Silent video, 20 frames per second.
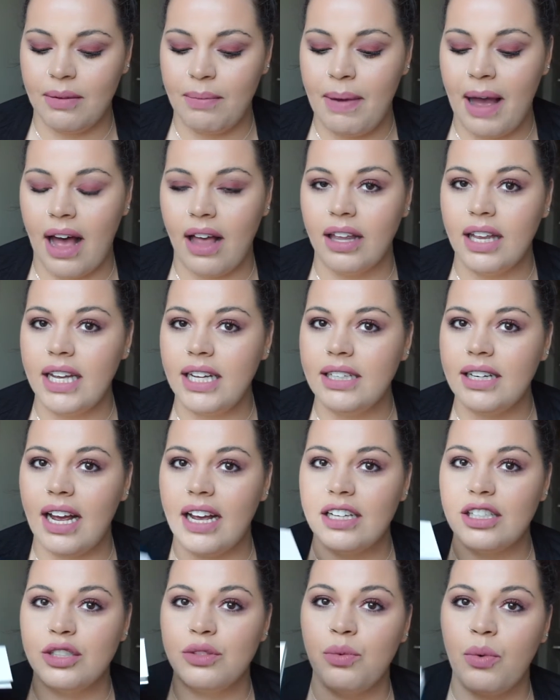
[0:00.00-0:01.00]
palette
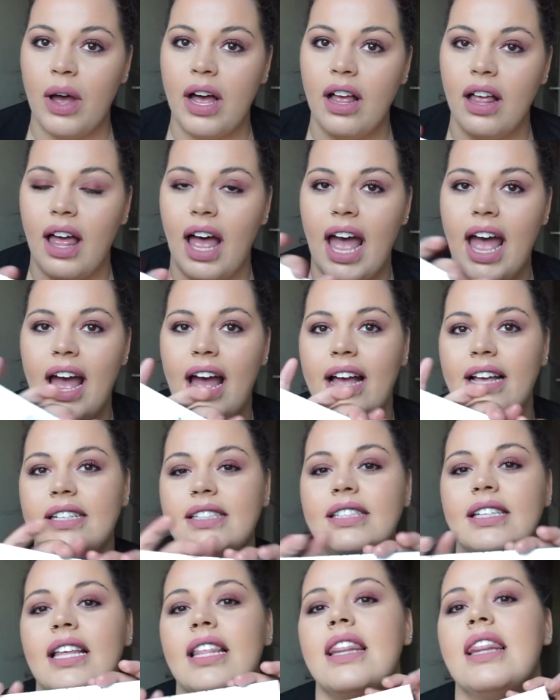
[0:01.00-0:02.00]
as well as
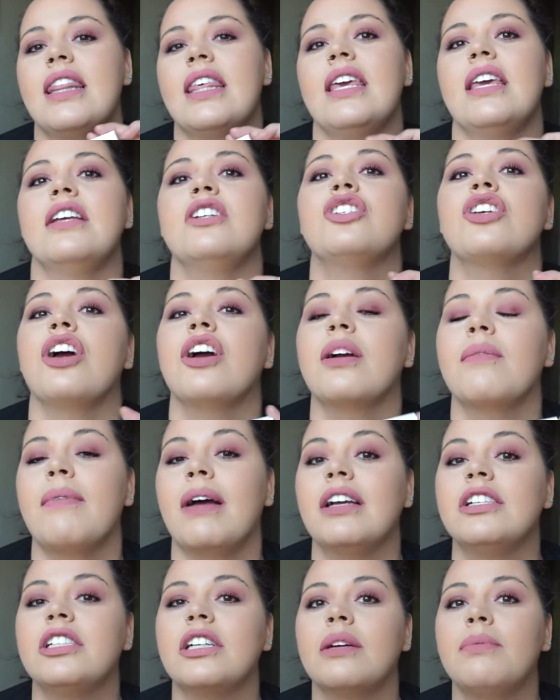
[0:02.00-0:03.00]
the Dark
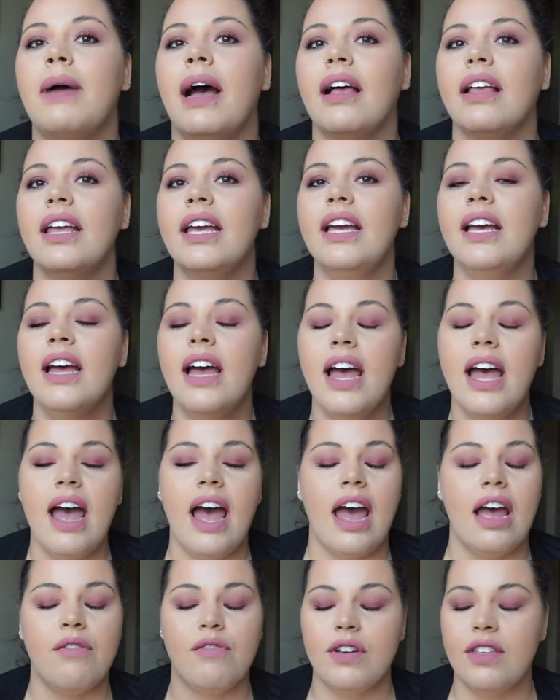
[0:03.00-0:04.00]
Magic palette.
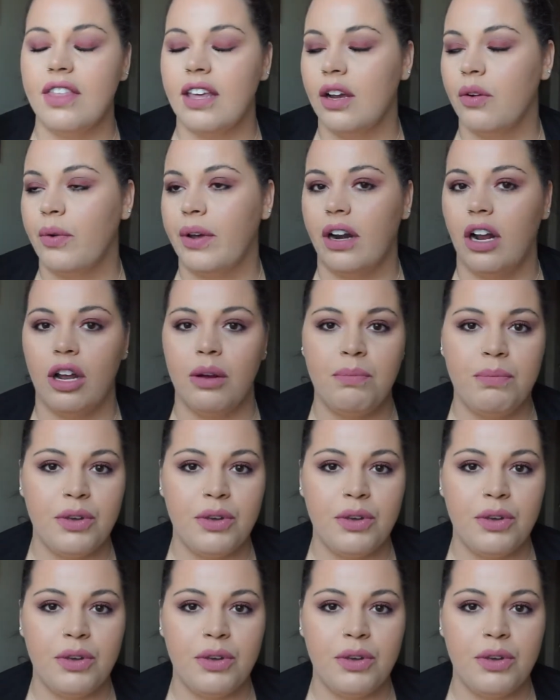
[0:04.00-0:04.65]
Everything went on